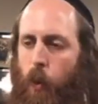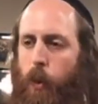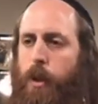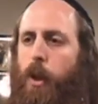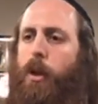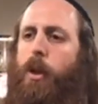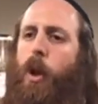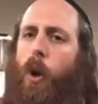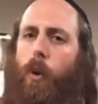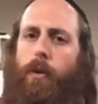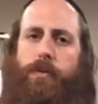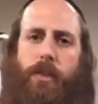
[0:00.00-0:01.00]
We don't
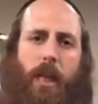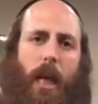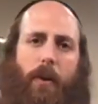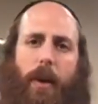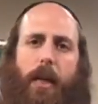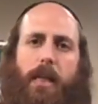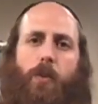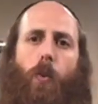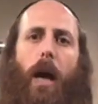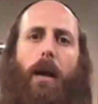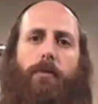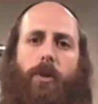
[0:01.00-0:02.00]
know if Sarah, his
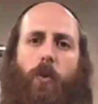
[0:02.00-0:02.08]
wife,